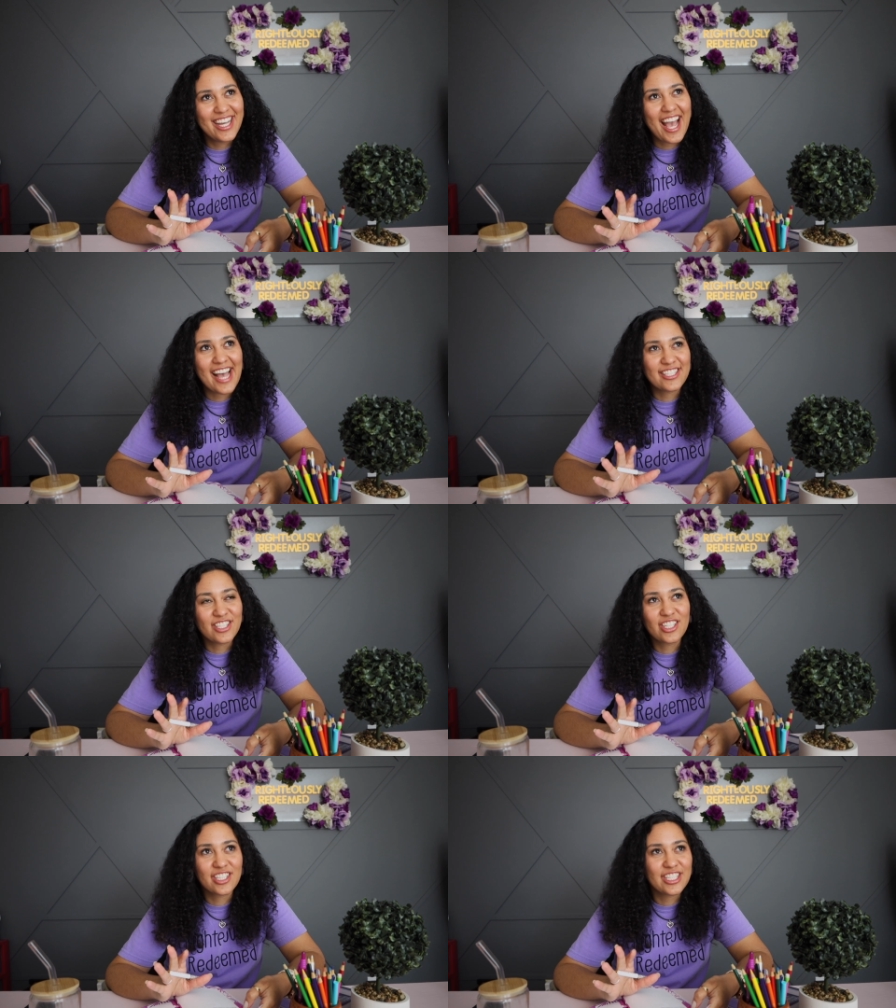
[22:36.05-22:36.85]
has
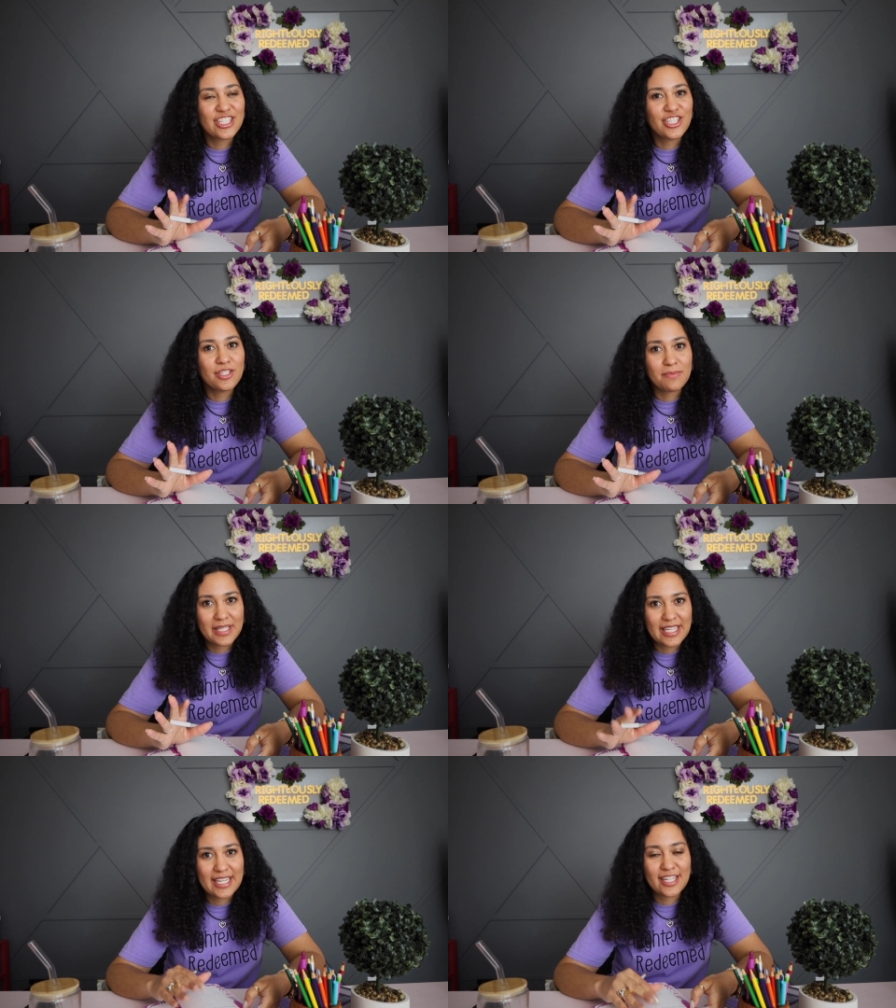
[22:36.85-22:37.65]
encouraged
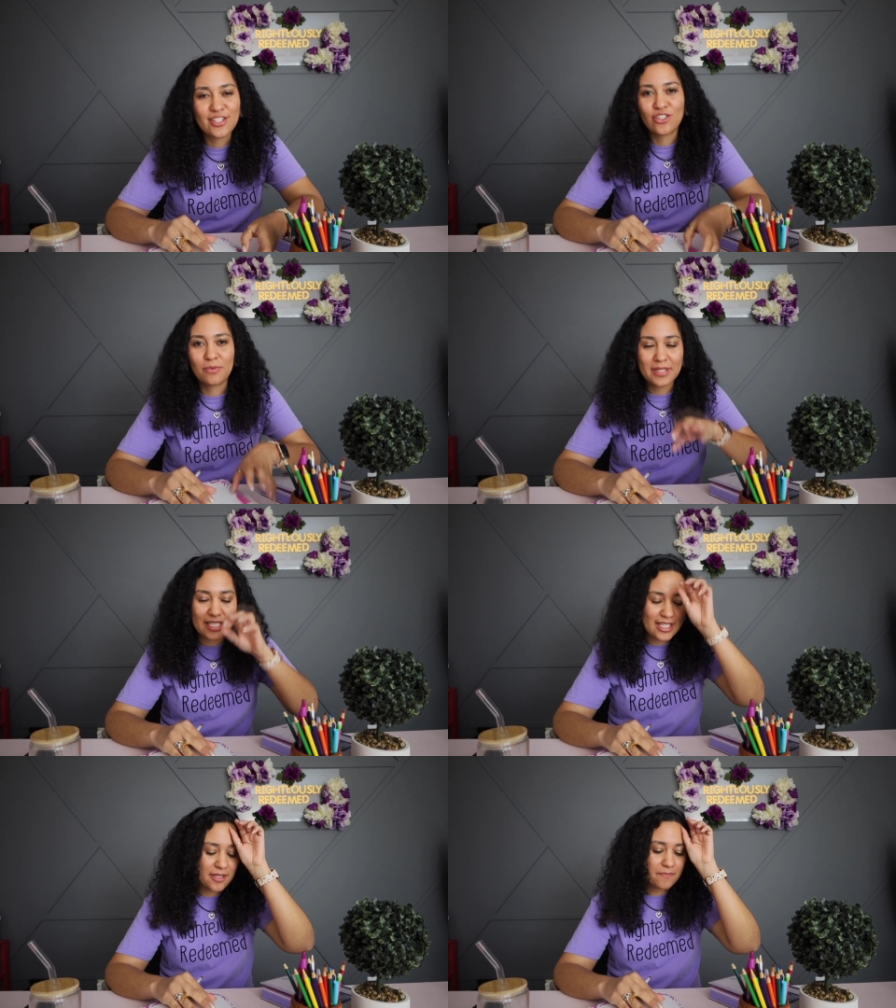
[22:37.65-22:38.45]
me in so
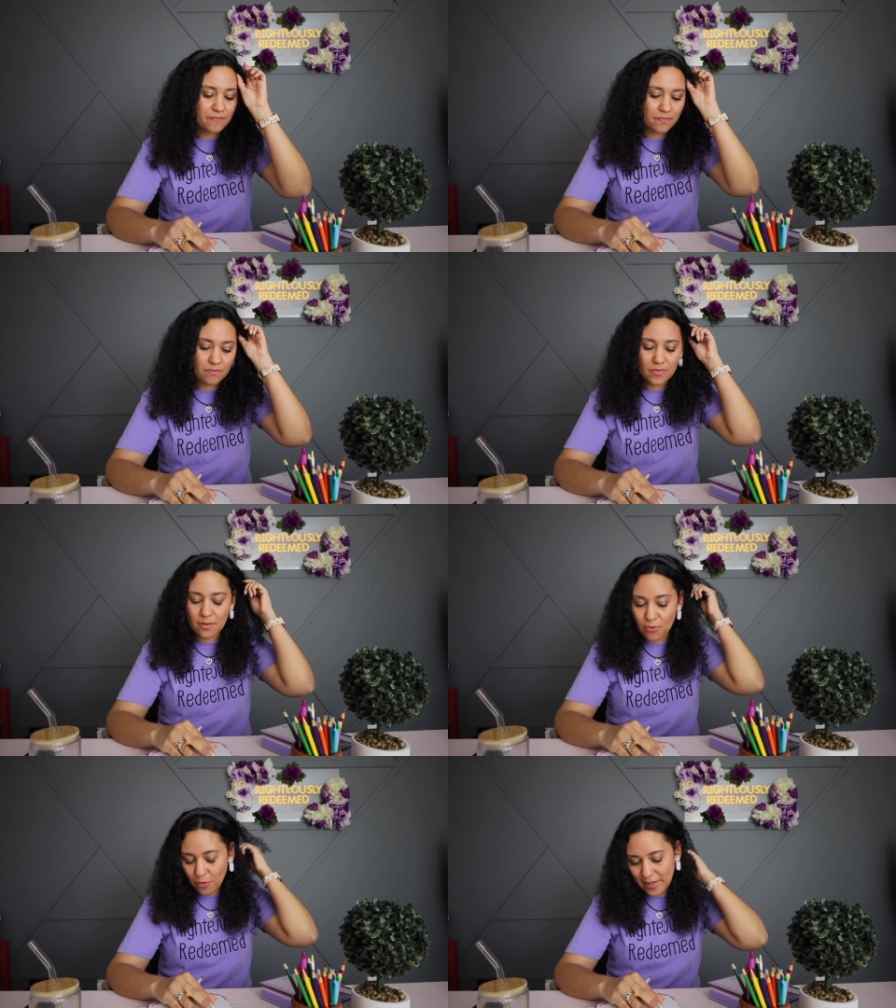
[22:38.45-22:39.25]
many
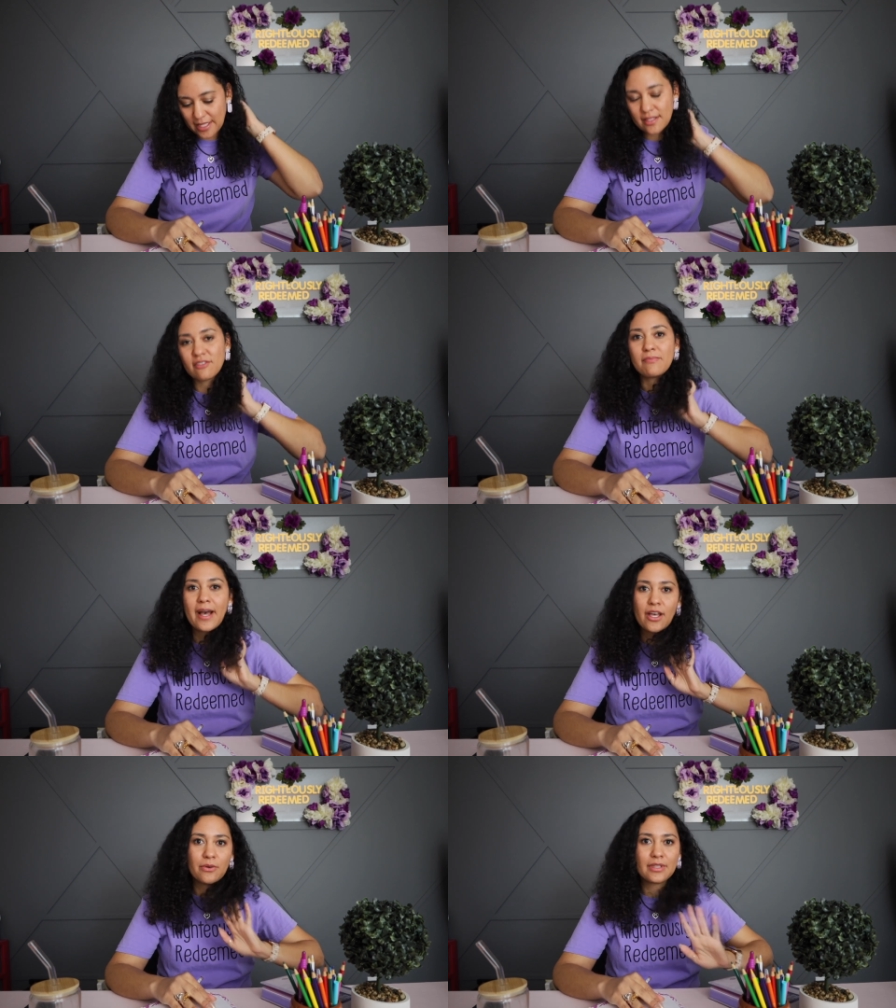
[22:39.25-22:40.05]
moments of
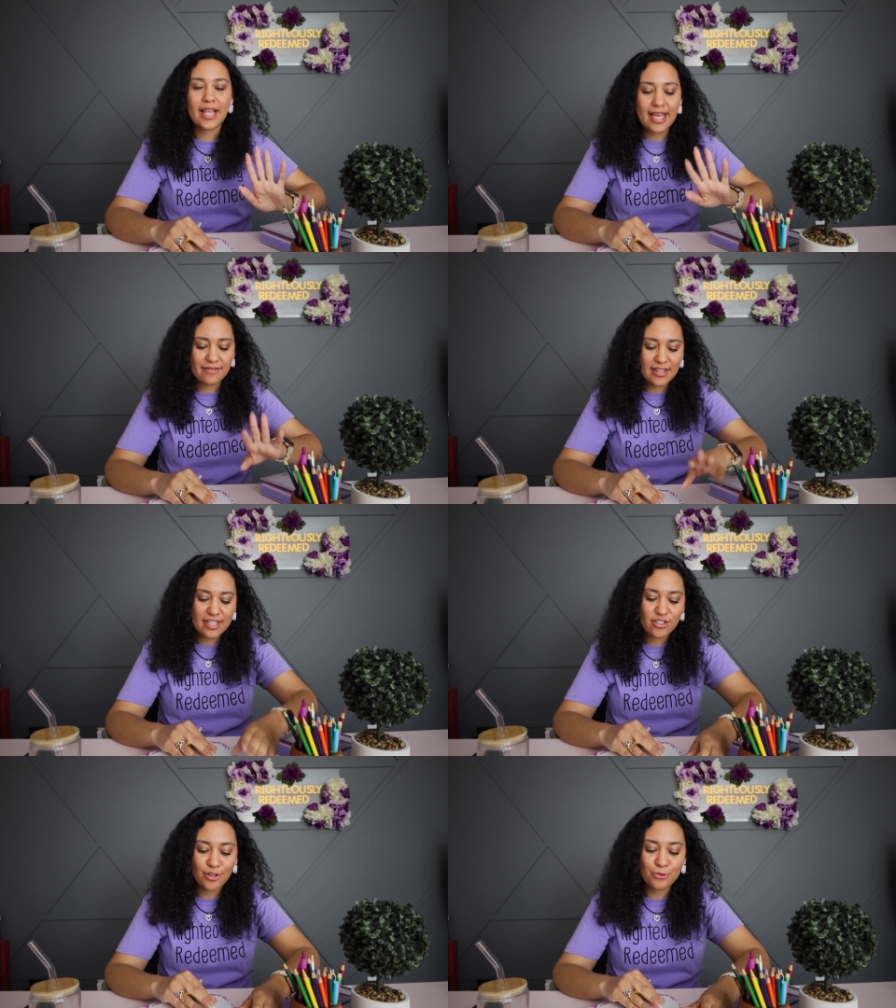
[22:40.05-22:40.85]
my own life and
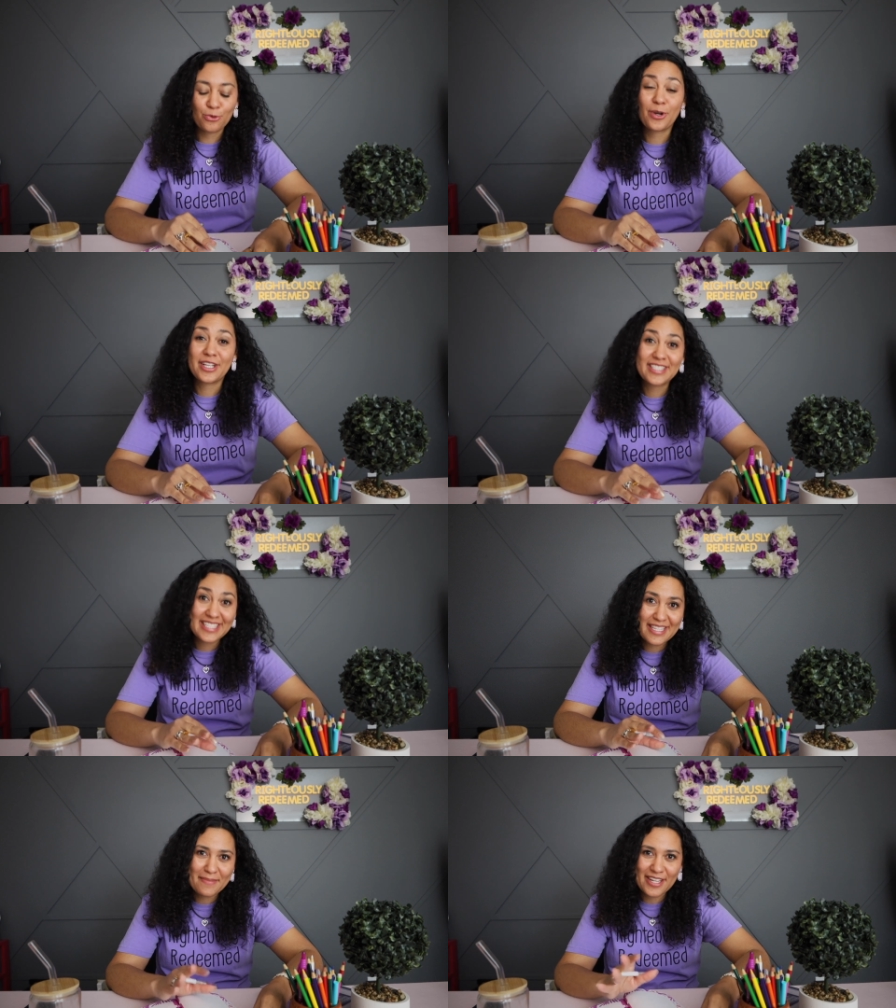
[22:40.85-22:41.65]
it's called
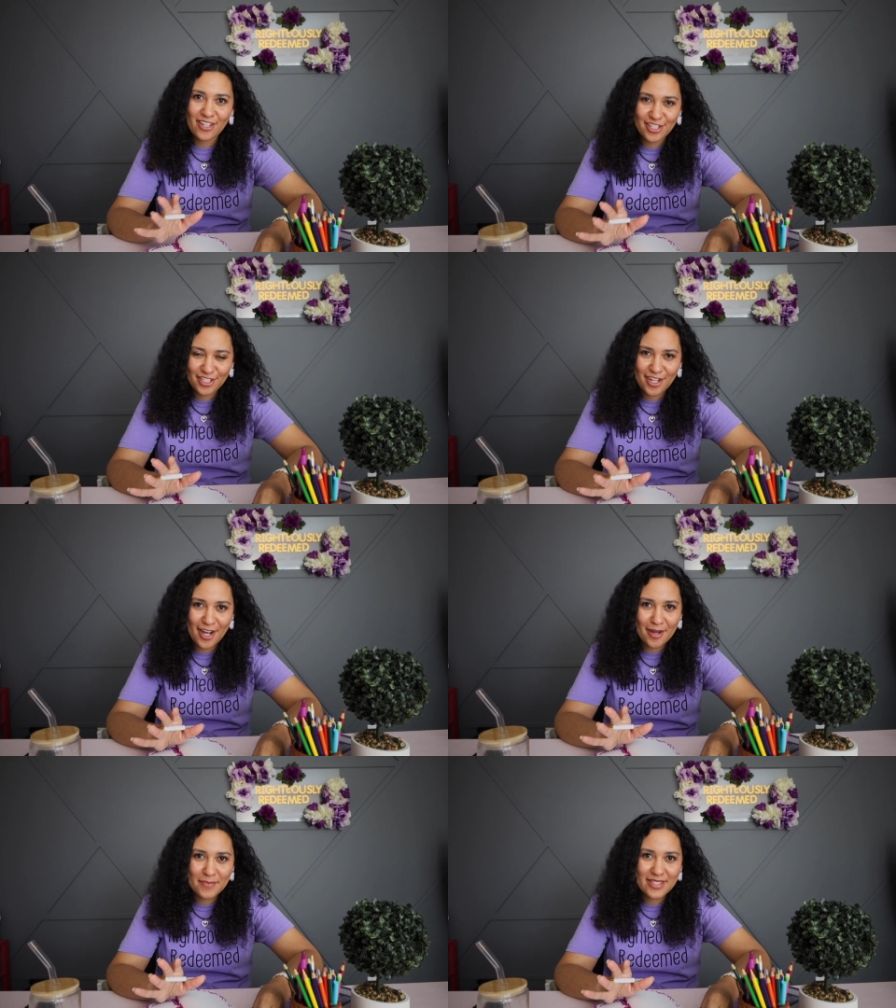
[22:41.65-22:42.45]
Royalty by Tasha
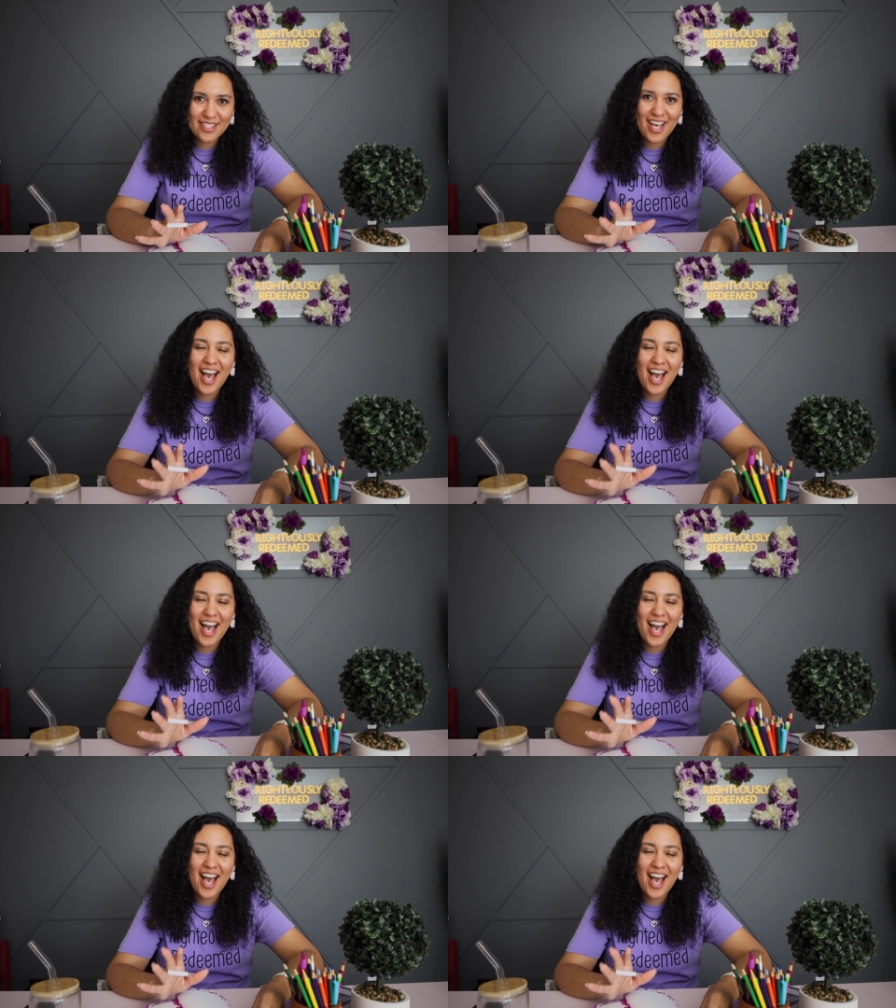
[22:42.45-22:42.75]
Cobbs.